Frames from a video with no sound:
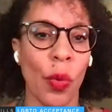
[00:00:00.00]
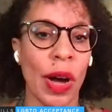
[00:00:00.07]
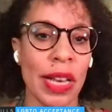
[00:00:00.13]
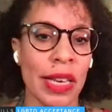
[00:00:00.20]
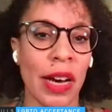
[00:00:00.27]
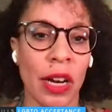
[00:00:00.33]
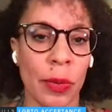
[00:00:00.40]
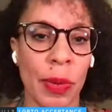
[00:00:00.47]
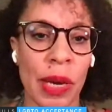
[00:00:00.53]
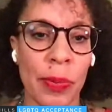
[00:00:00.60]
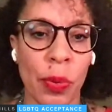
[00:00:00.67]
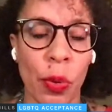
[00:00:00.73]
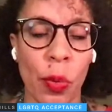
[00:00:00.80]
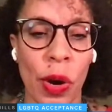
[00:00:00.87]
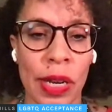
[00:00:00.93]
what young
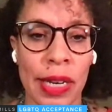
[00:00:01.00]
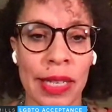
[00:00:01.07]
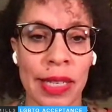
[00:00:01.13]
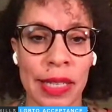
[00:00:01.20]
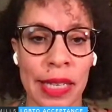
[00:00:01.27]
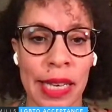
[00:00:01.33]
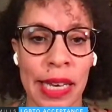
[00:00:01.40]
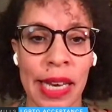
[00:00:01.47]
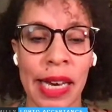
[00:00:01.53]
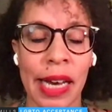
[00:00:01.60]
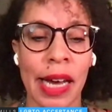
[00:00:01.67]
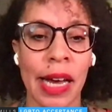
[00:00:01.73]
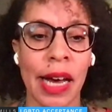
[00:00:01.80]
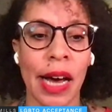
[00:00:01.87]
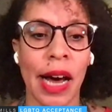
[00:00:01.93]
people want to see